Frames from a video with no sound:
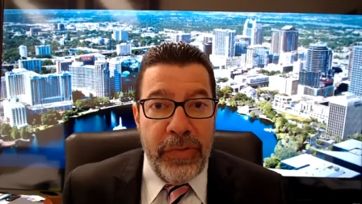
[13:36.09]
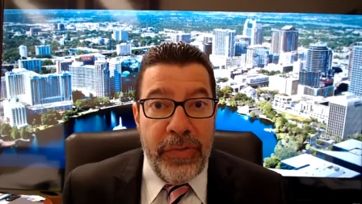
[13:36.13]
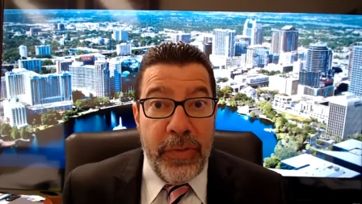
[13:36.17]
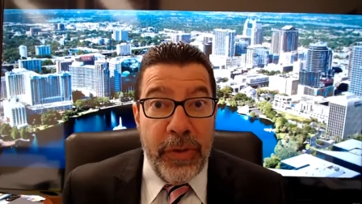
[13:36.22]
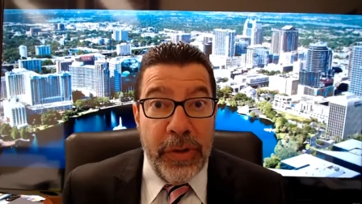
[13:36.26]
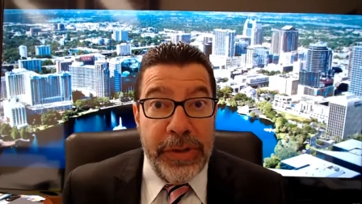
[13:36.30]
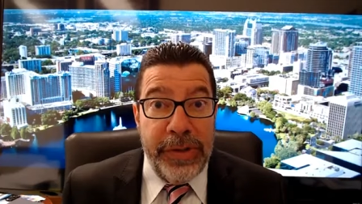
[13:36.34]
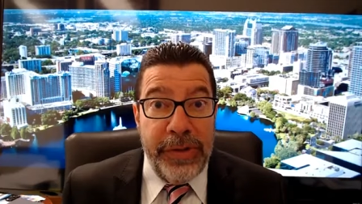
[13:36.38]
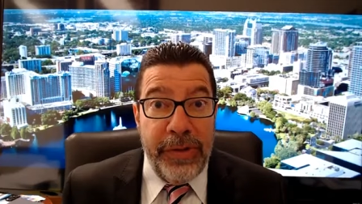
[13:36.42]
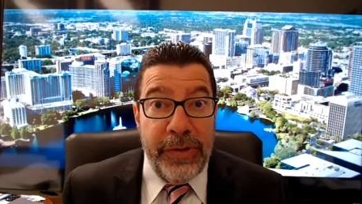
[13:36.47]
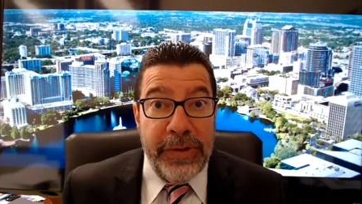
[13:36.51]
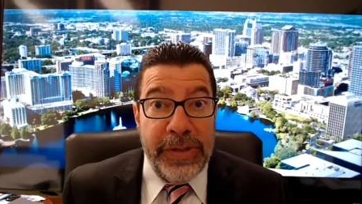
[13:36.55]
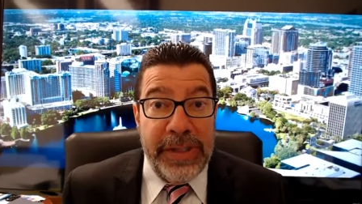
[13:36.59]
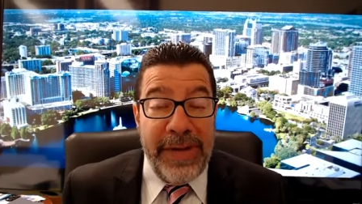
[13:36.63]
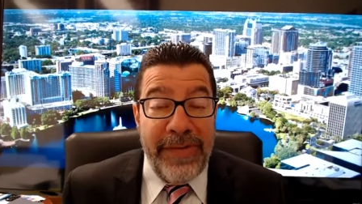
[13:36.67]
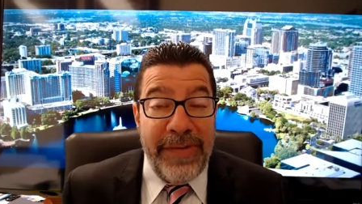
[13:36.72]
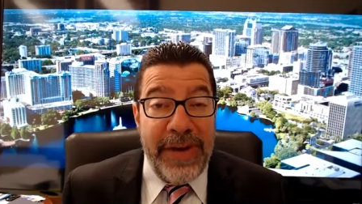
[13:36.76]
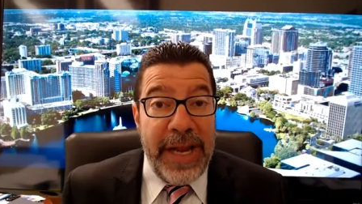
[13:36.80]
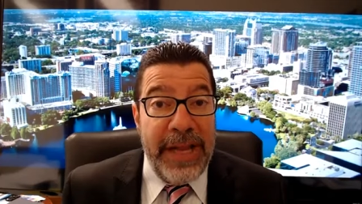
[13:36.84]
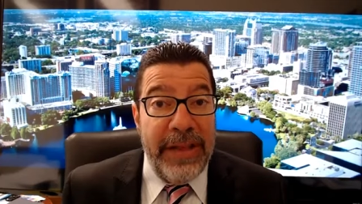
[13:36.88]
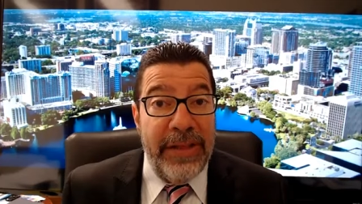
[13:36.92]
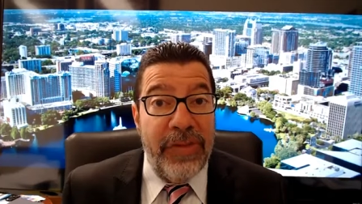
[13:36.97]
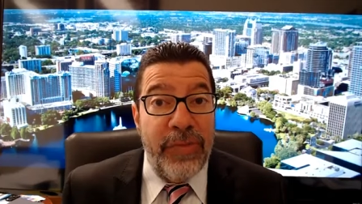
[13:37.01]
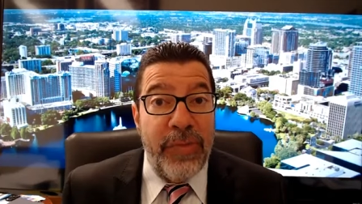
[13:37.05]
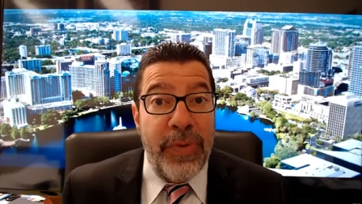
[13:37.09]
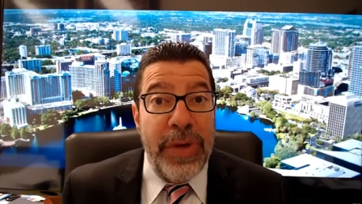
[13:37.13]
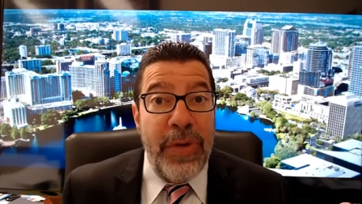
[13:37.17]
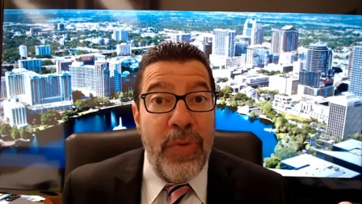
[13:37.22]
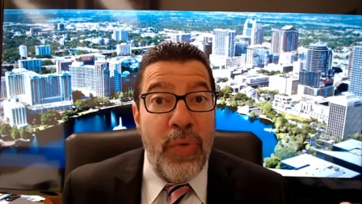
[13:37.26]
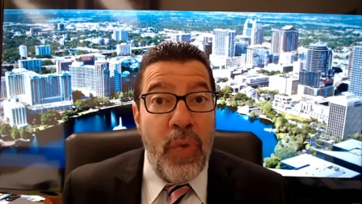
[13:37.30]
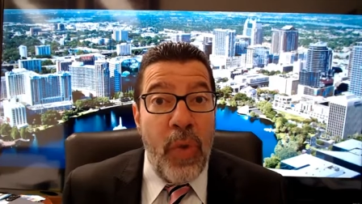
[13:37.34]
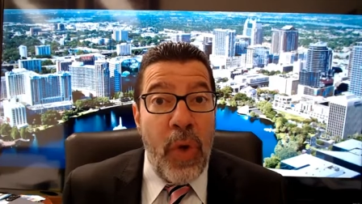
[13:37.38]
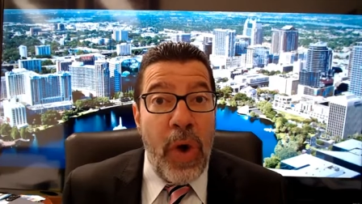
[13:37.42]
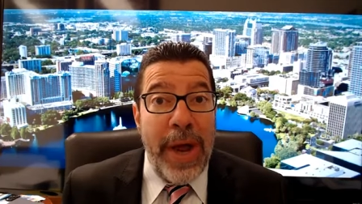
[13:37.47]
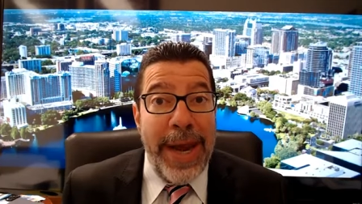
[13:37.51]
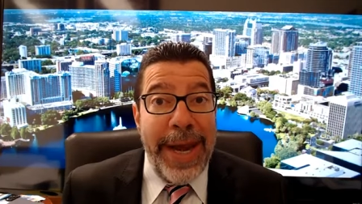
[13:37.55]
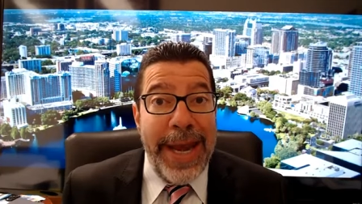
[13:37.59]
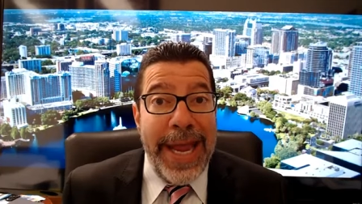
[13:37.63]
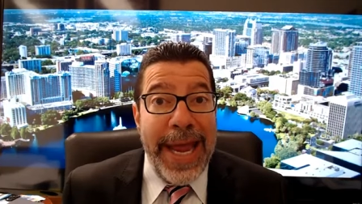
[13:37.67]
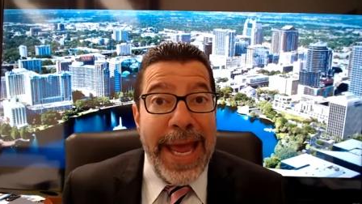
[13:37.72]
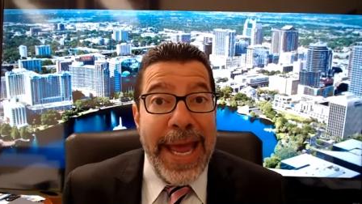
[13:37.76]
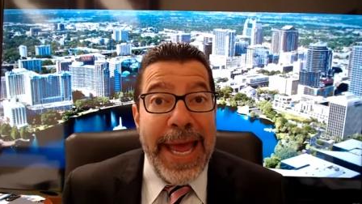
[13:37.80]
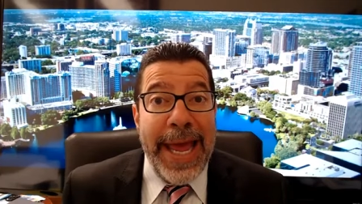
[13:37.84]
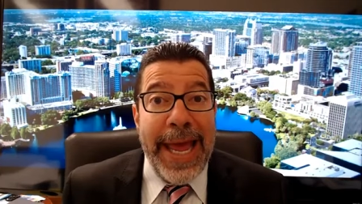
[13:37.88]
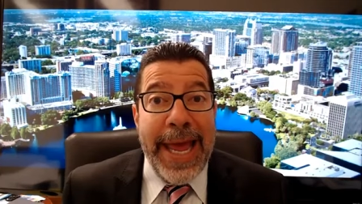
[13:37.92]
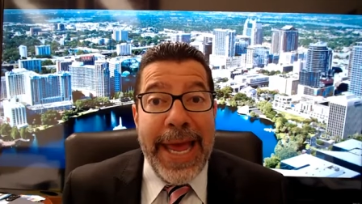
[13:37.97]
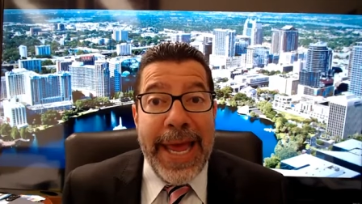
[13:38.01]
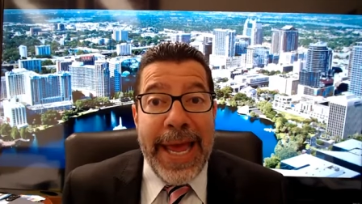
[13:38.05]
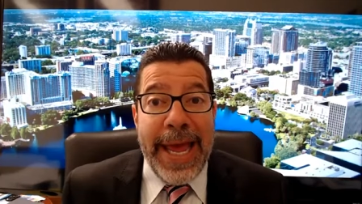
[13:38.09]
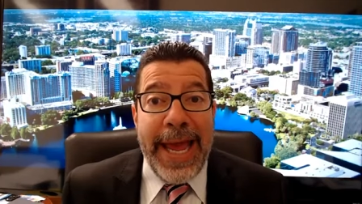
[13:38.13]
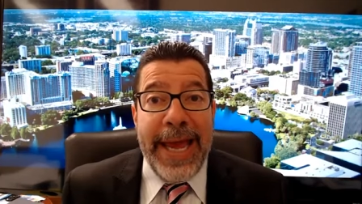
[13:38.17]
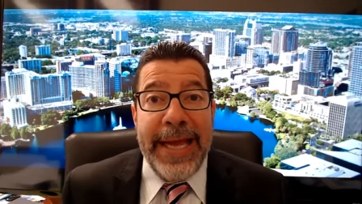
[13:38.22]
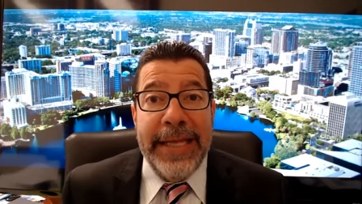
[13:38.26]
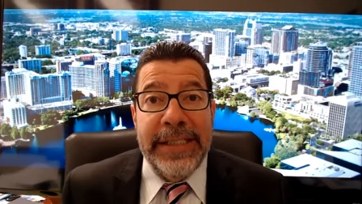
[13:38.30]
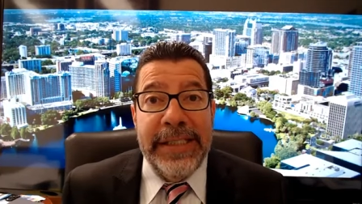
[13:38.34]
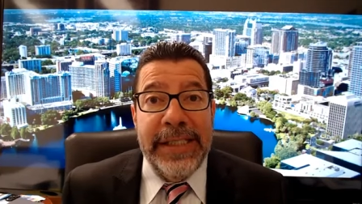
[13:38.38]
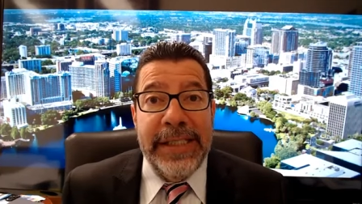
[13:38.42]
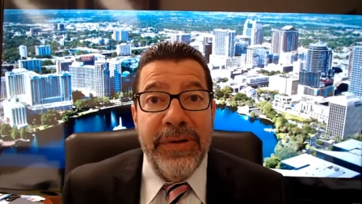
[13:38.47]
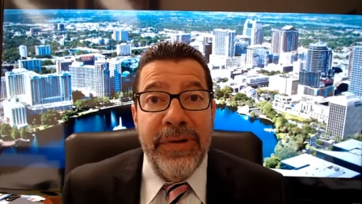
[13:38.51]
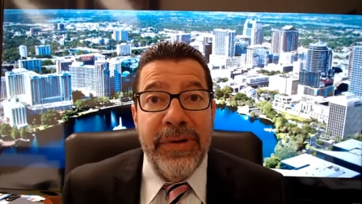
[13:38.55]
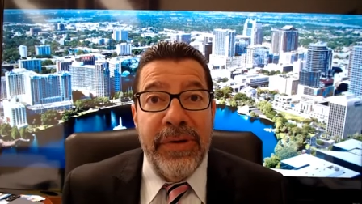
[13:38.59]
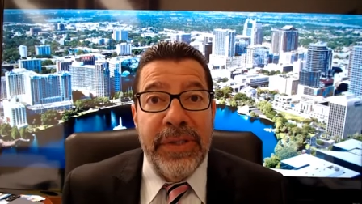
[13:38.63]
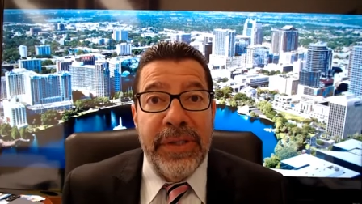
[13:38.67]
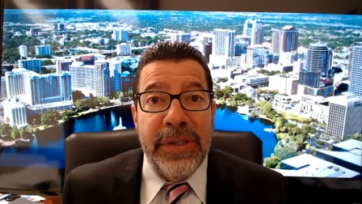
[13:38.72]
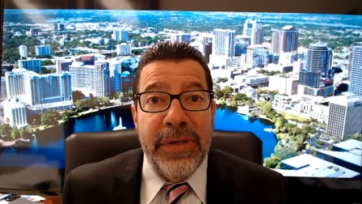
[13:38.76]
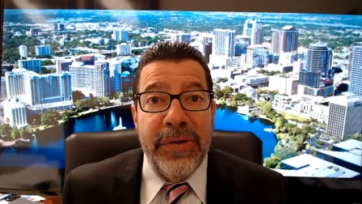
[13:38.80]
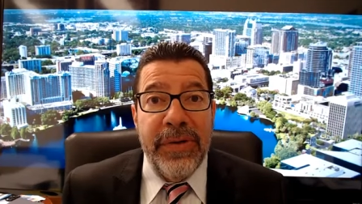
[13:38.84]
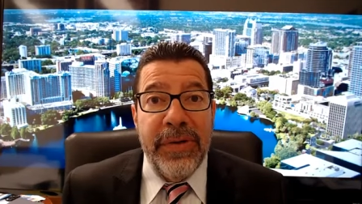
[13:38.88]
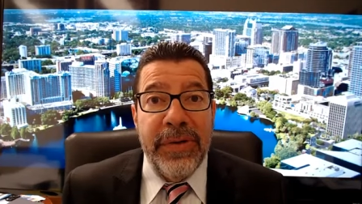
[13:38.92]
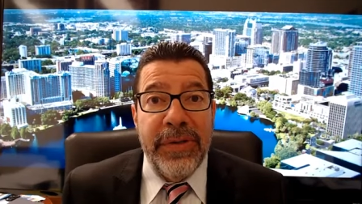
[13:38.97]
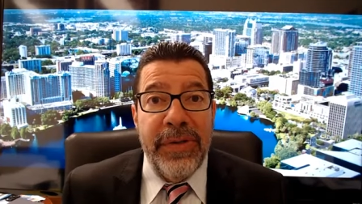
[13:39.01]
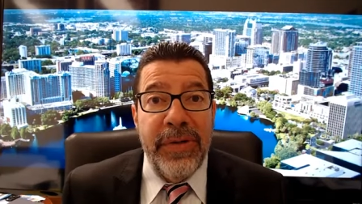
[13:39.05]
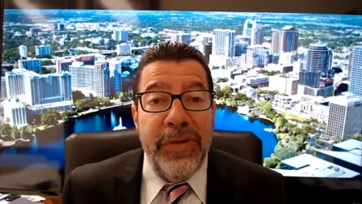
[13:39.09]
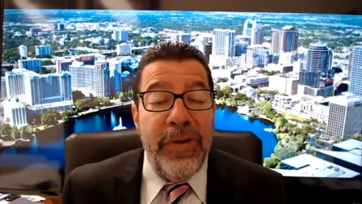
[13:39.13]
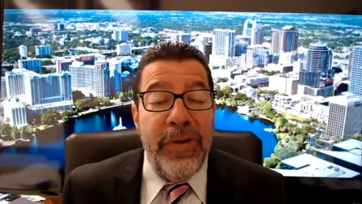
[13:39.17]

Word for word: 407 831 8002.